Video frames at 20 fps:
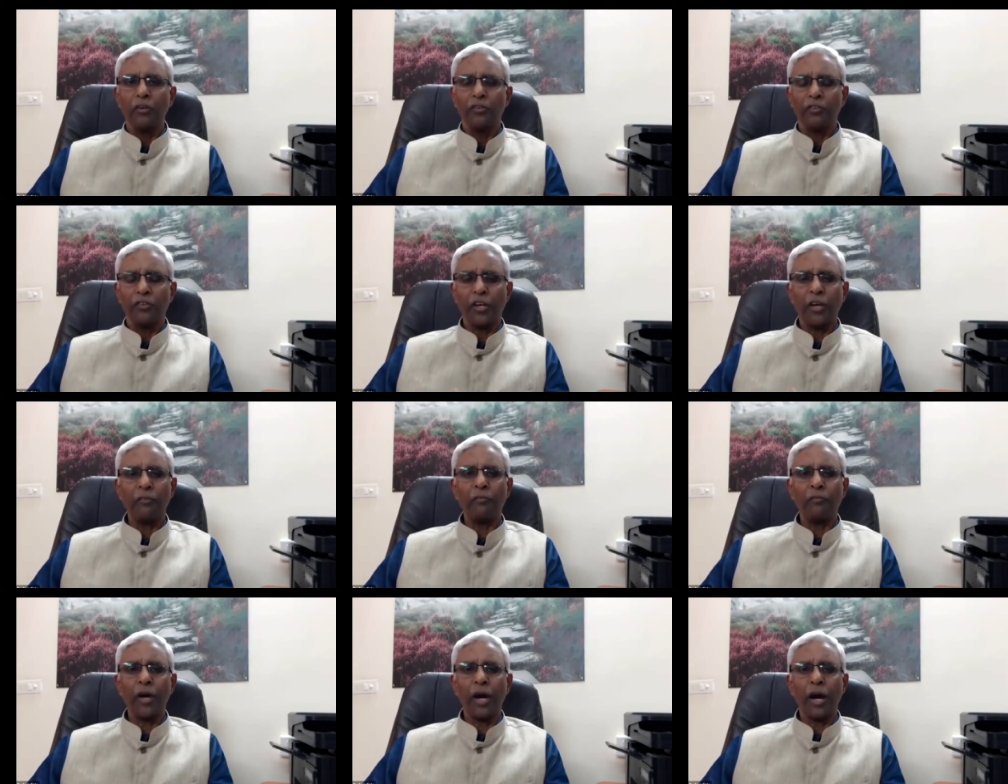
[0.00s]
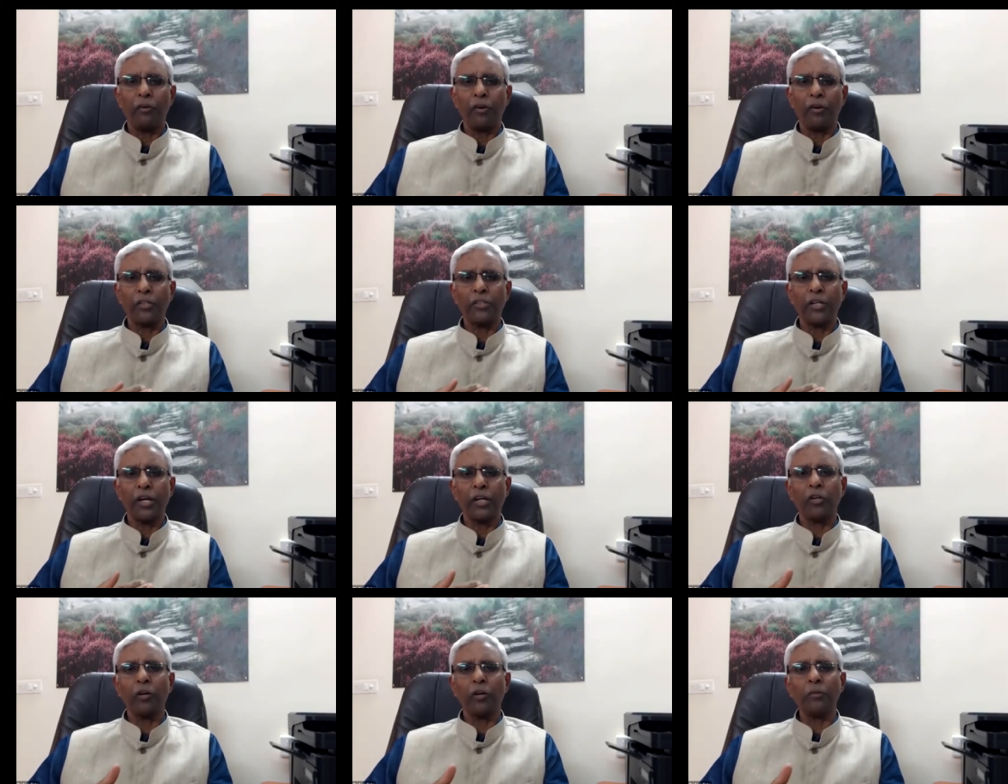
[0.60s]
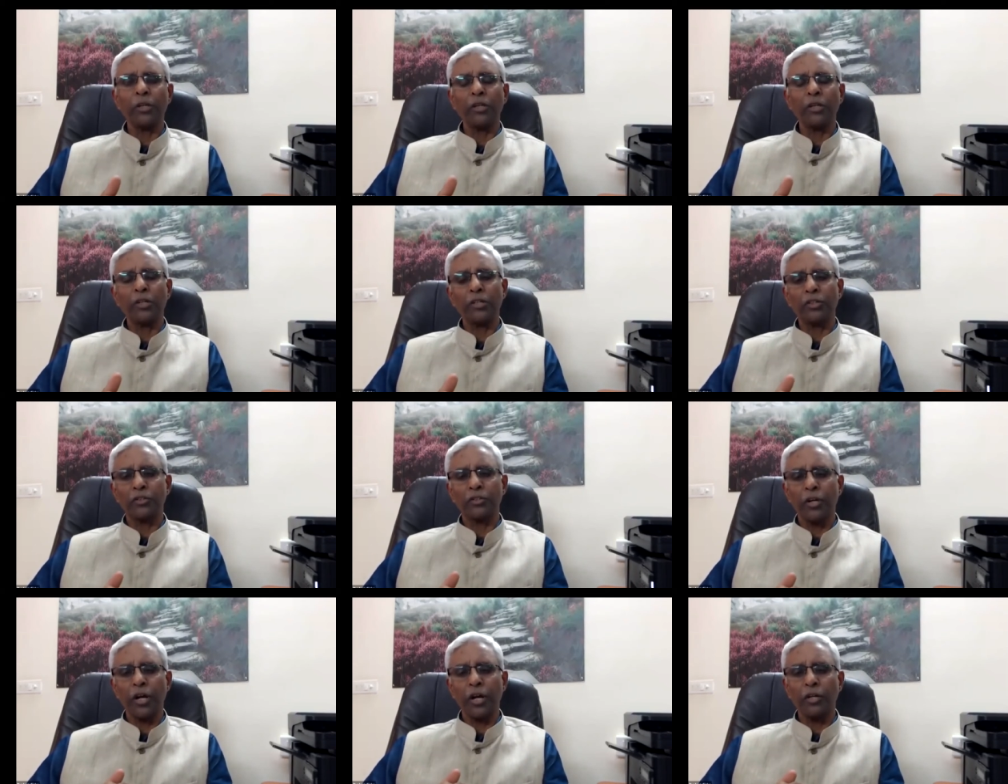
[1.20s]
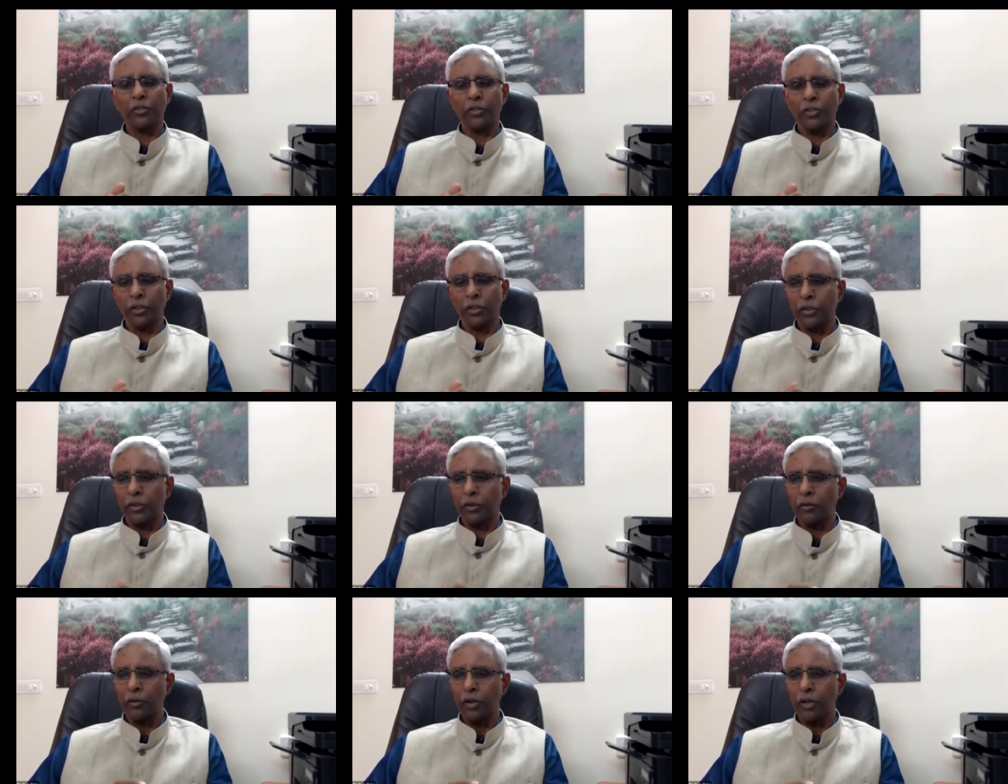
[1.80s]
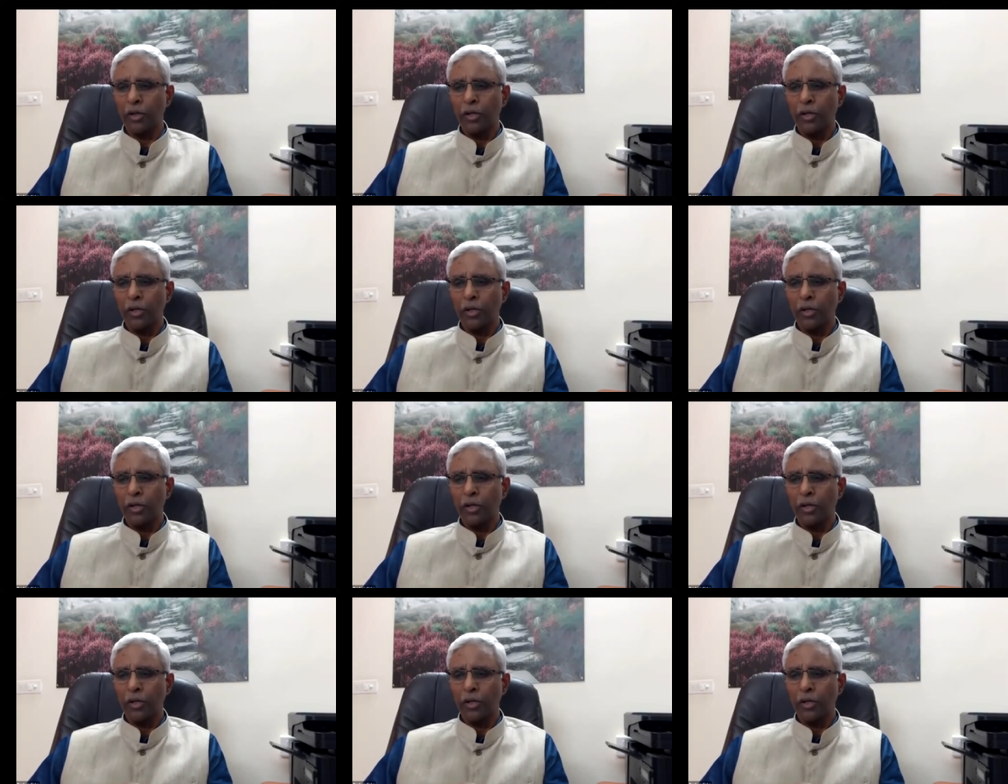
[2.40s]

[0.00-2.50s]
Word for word: Same way our genomic structure